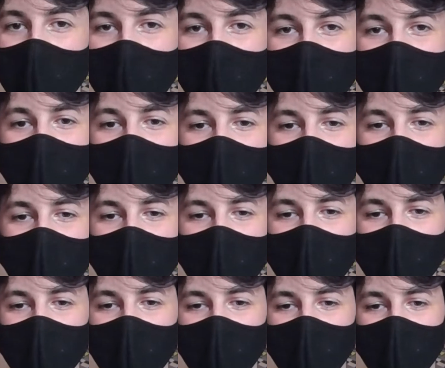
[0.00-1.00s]
I didn't want
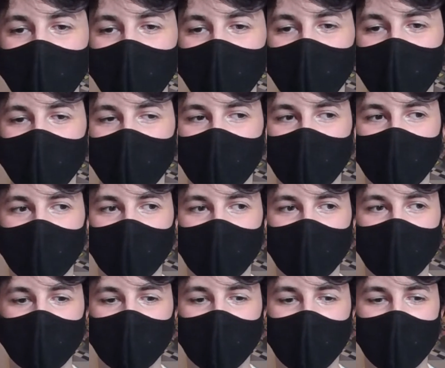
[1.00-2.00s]
to
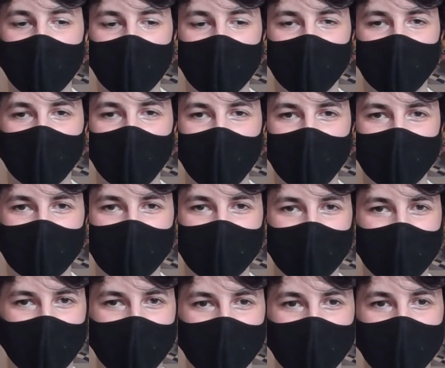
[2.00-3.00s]
do a half-baked
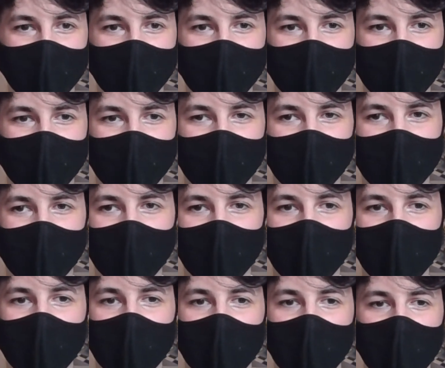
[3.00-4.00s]
job.
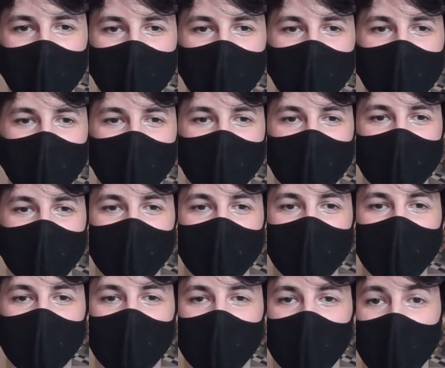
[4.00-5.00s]
I wanted to do
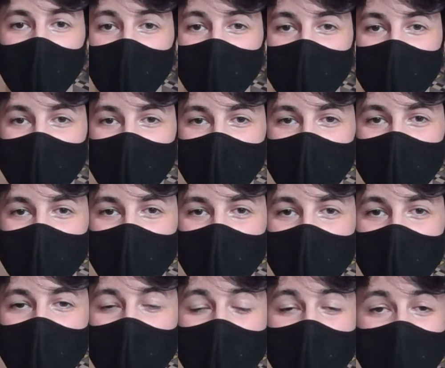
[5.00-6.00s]
it once
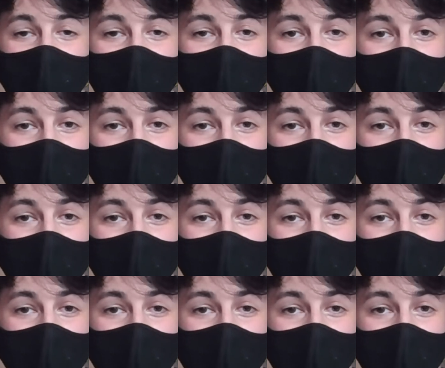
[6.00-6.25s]
and do it